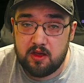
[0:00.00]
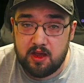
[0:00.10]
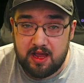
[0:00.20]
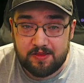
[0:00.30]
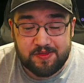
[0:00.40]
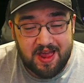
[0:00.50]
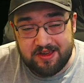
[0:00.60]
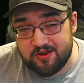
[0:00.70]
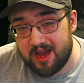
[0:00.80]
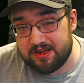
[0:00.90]
And thank
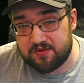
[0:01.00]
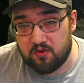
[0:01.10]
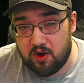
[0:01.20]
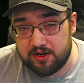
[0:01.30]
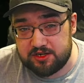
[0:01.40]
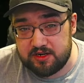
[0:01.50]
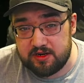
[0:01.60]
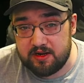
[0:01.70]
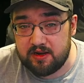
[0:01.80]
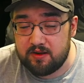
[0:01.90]
you guys for watching.
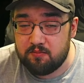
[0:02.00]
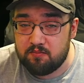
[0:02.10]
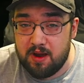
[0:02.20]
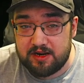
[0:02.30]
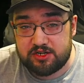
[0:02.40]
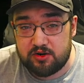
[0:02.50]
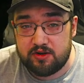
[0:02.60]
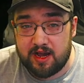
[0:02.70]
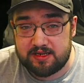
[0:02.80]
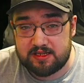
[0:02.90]
Make sure you
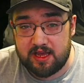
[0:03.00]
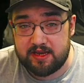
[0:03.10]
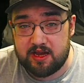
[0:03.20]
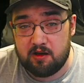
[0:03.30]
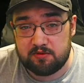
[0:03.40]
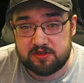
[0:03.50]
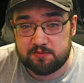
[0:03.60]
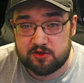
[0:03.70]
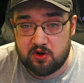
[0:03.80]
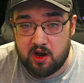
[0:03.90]
guys like, comment,
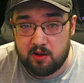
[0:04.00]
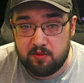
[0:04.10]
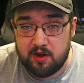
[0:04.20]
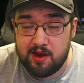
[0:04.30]
subscribe,